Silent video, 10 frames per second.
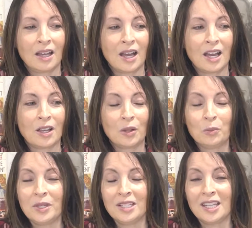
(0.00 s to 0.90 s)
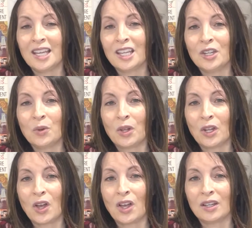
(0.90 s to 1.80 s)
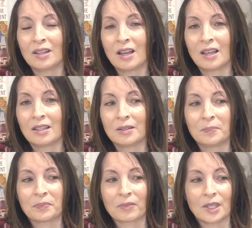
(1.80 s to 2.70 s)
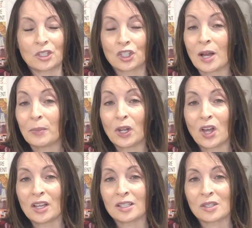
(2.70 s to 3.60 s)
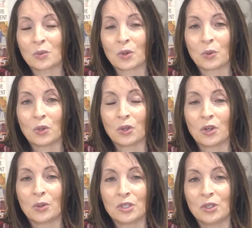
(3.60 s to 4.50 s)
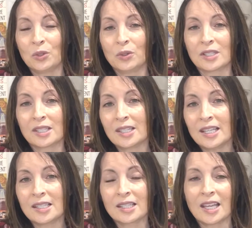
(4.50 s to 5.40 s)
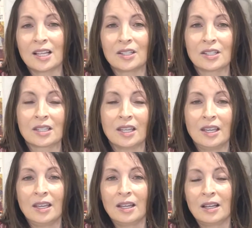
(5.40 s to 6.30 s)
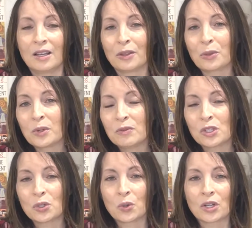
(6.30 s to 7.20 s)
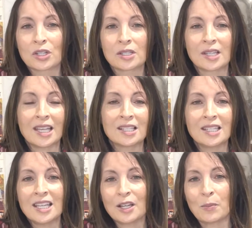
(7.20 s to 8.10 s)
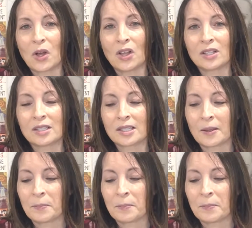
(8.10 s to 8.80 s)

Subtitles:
I'll be taking you along on shop-alongs where we'll go to estate sales, thrift stores, antique malls.